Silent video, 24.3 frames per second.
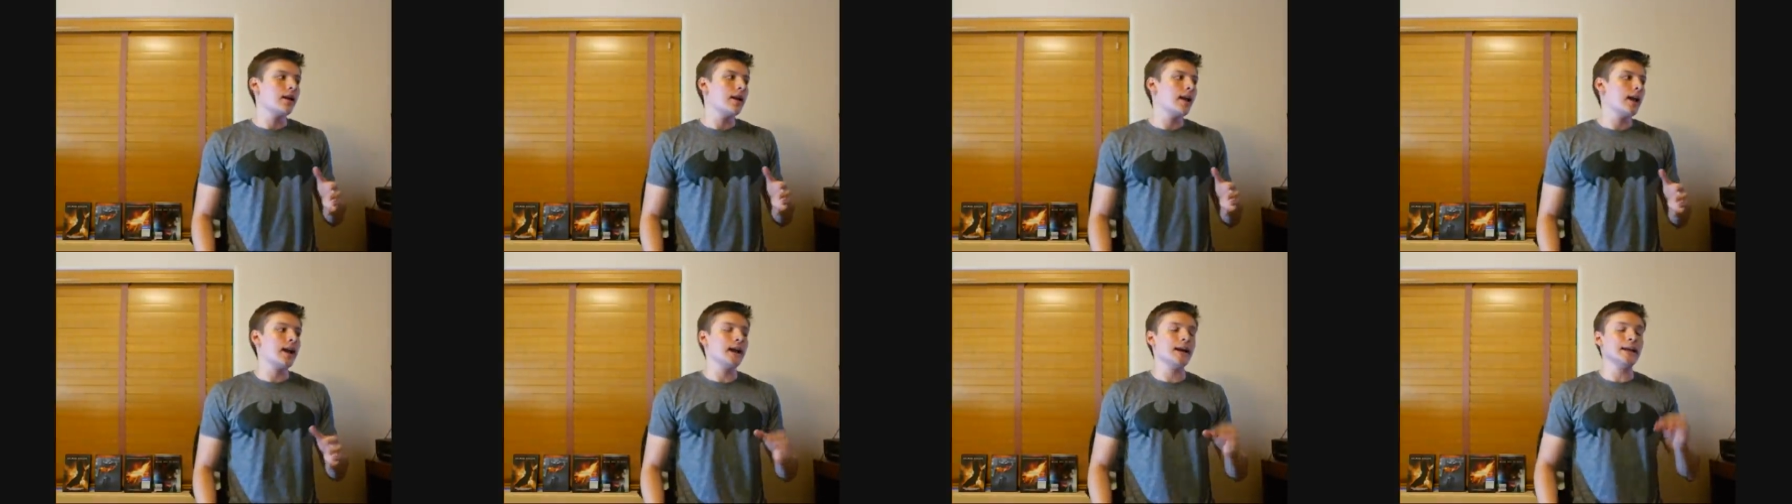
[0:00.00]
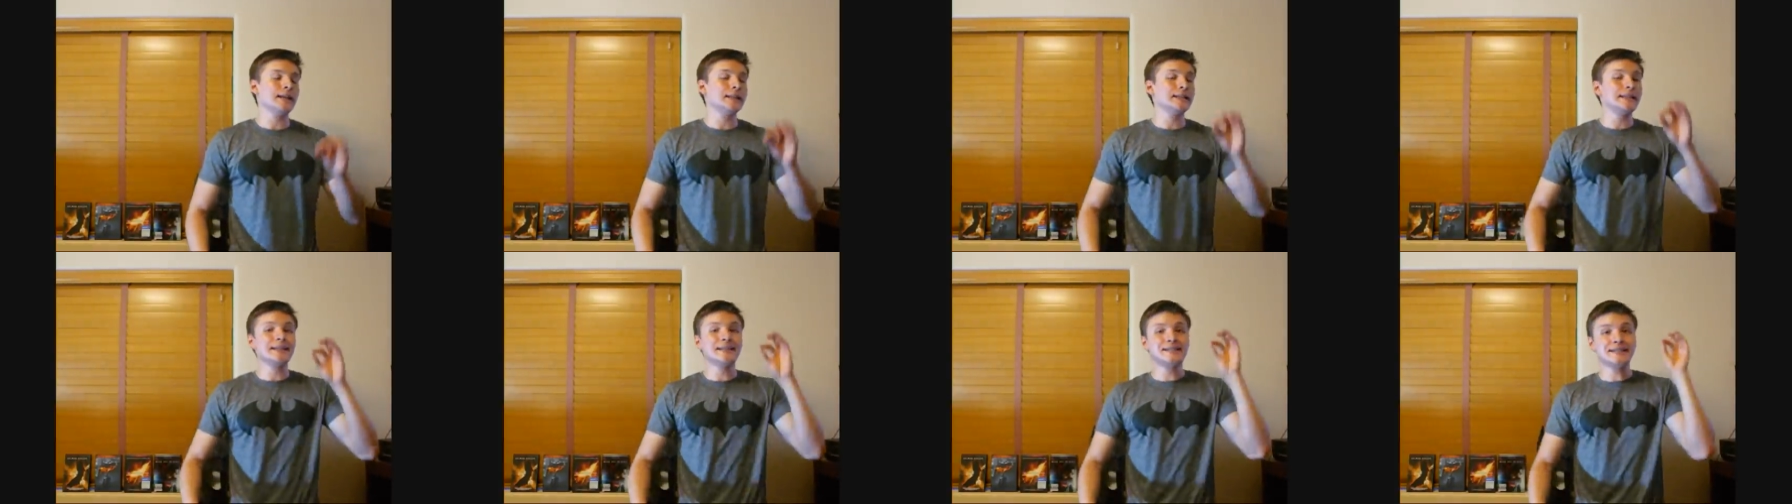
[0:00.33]

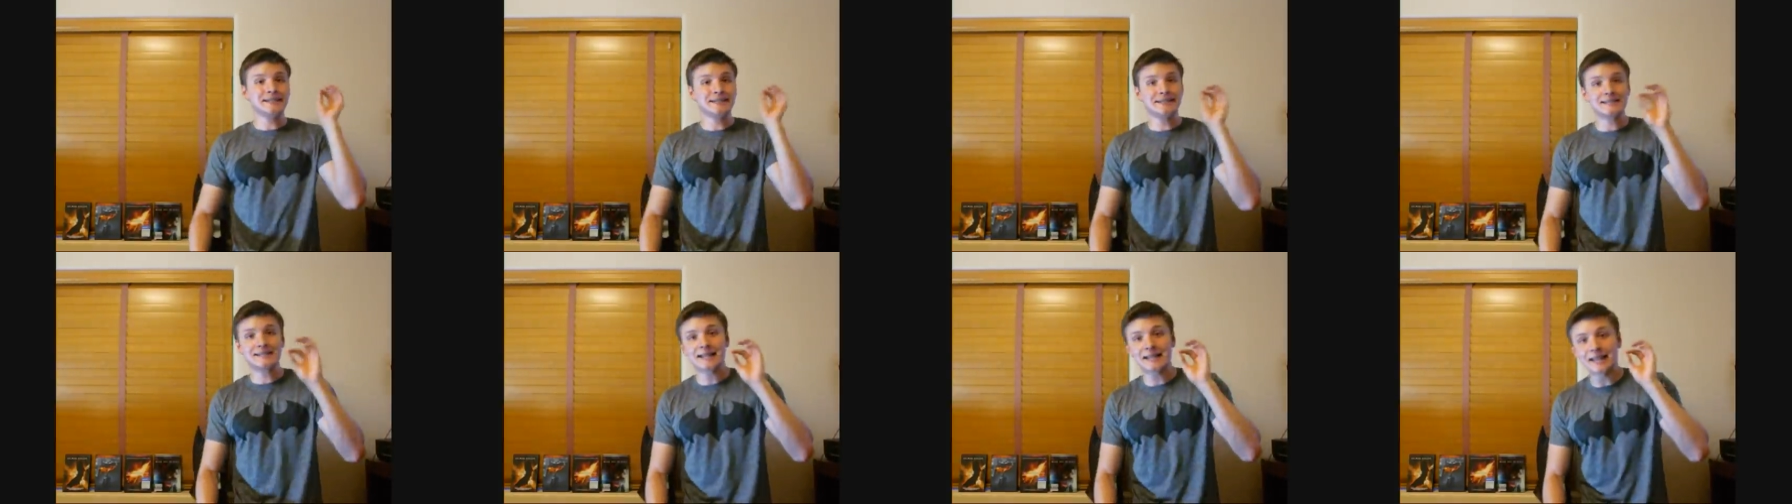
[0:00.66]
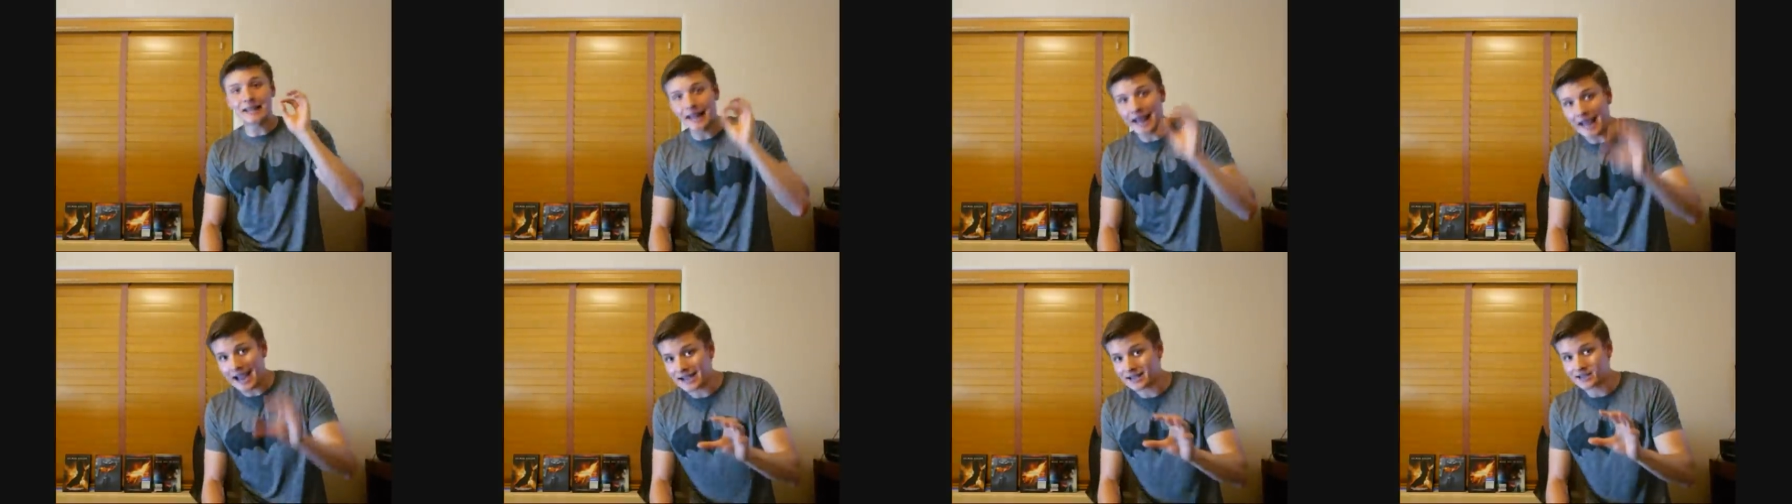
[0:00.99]
and this is the
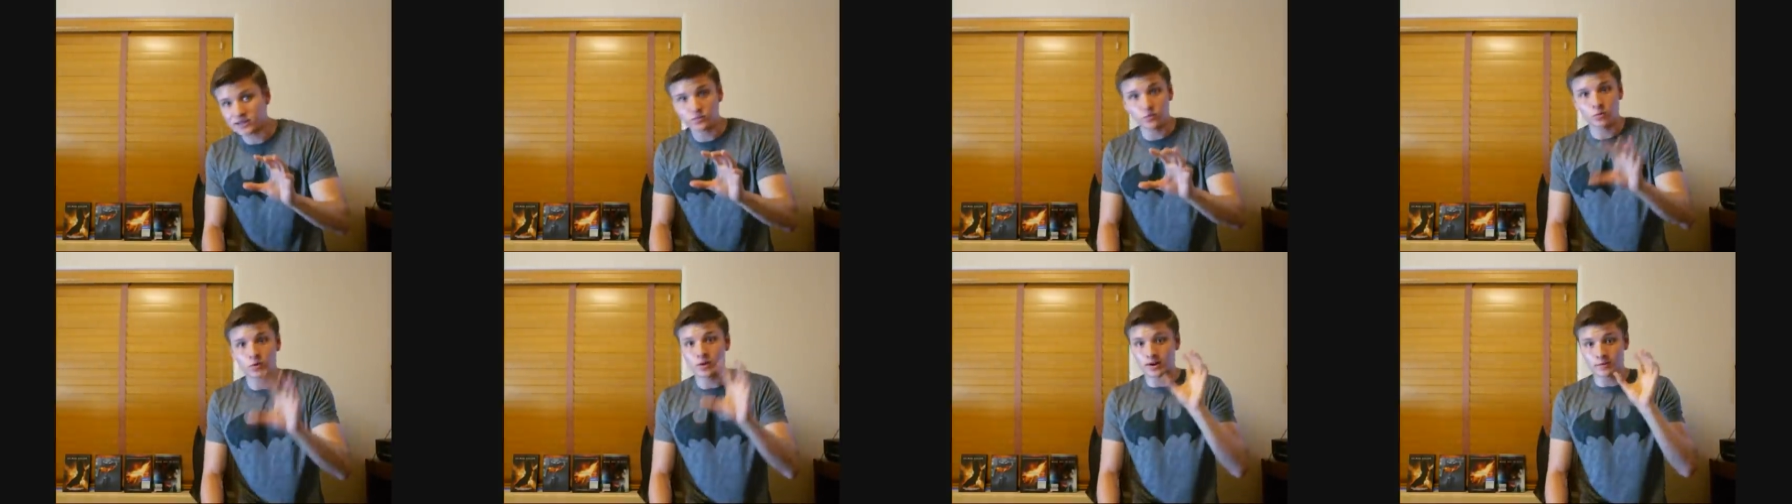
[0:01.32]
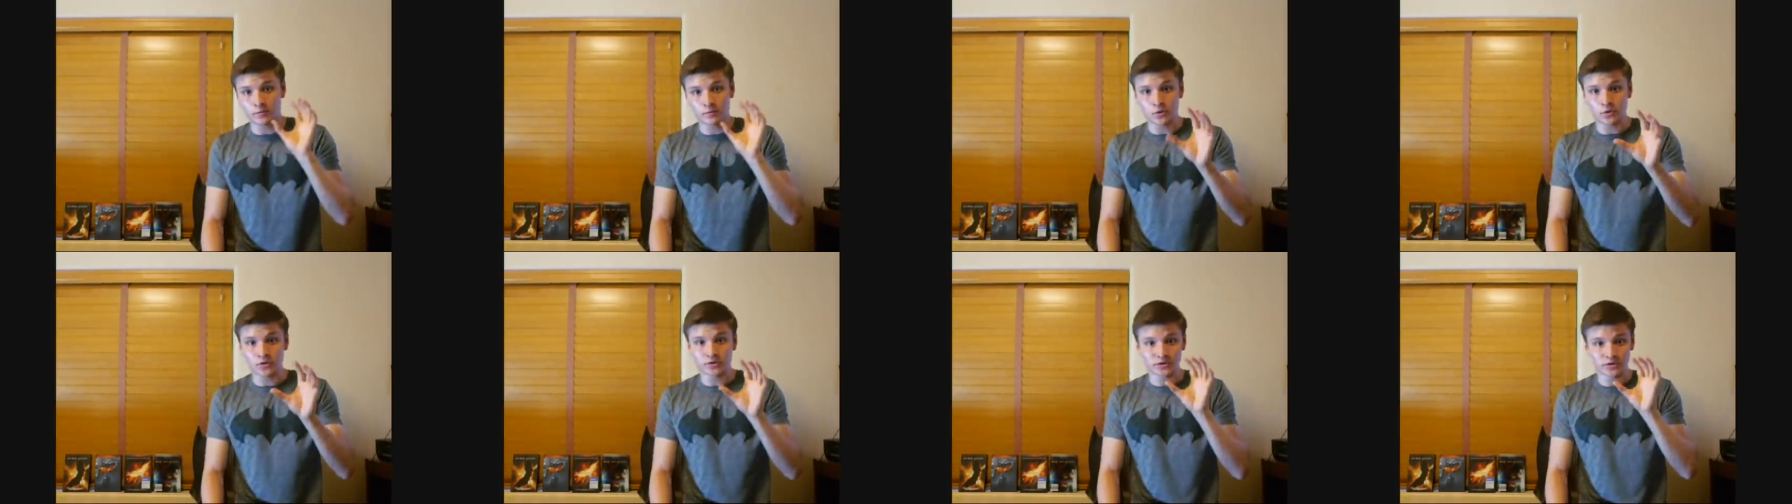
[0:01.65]
last one
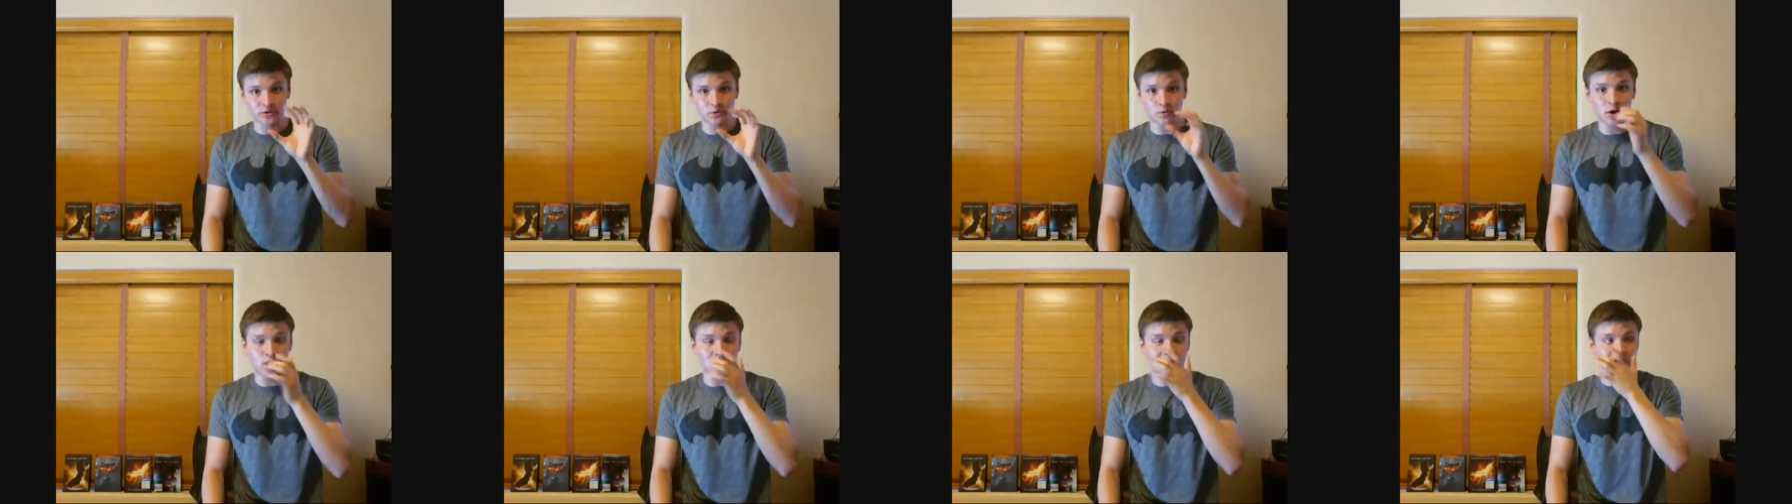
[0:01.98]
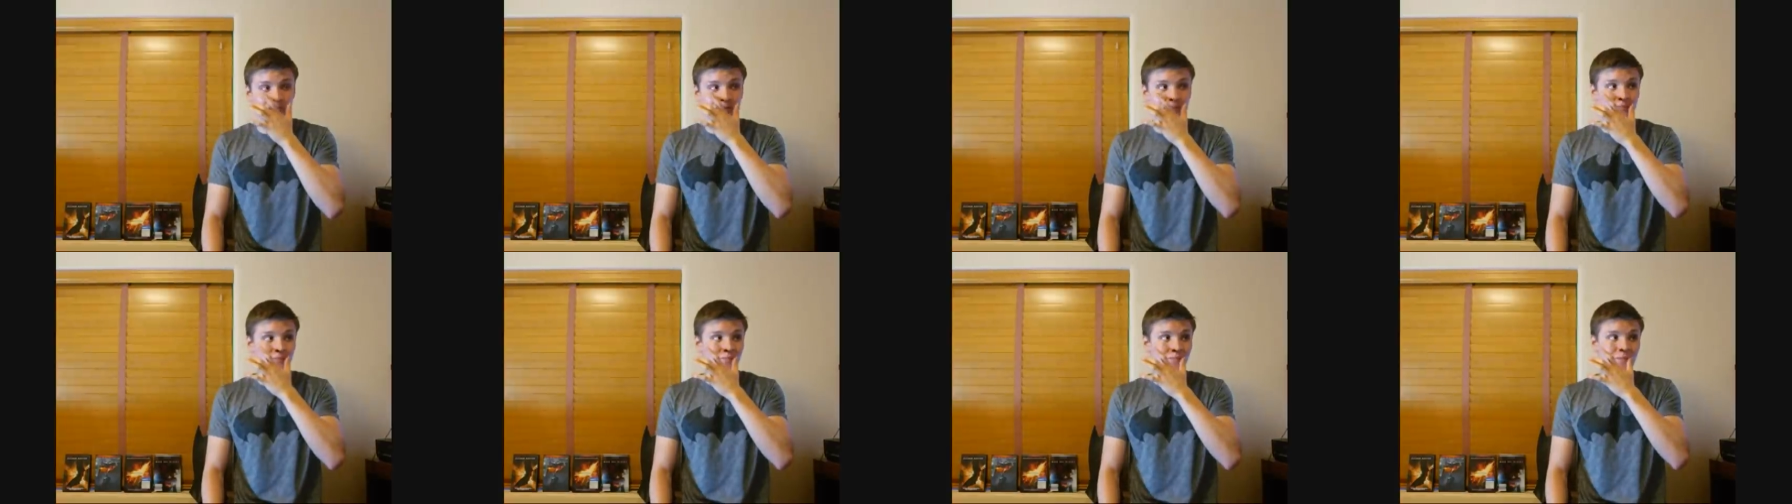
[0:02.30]
I'm going to
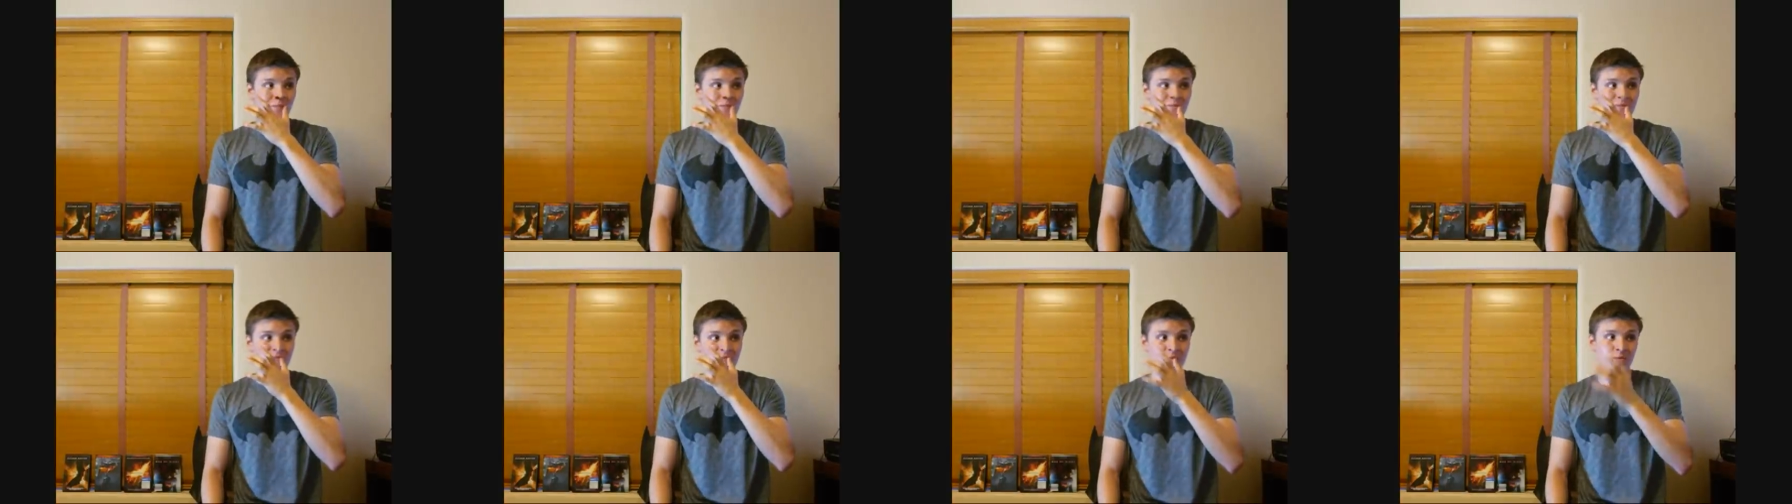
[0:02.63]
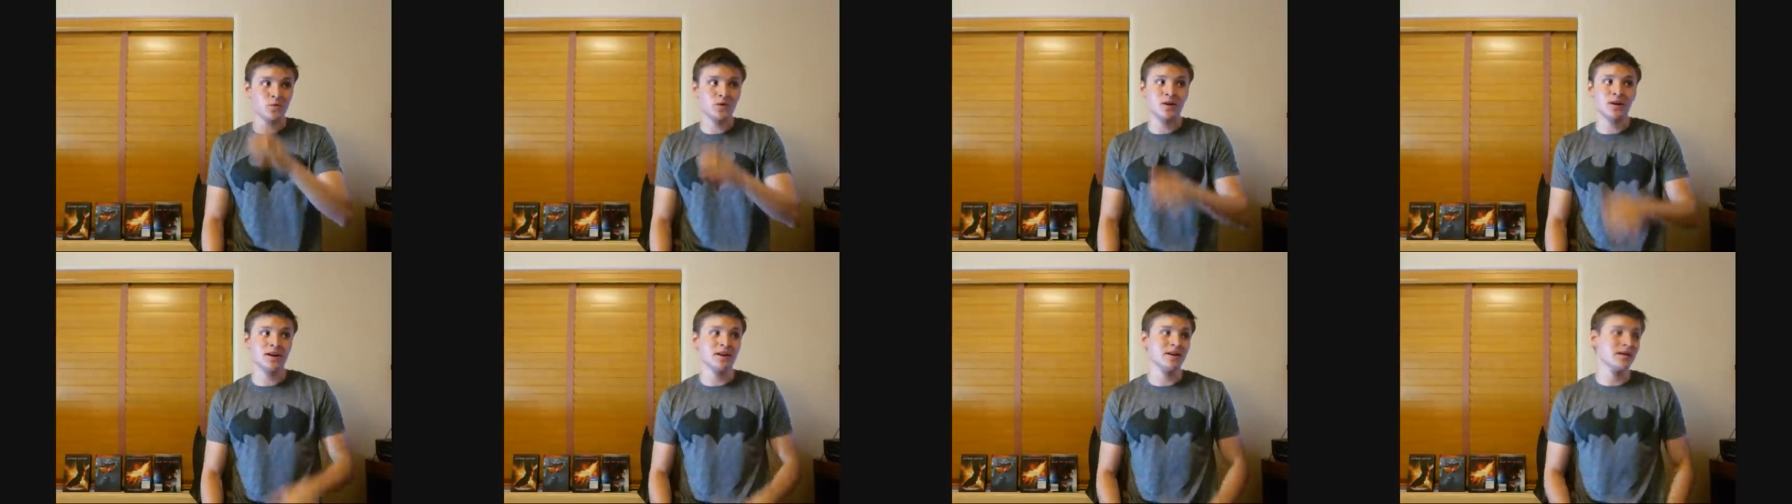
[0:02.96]
watch before...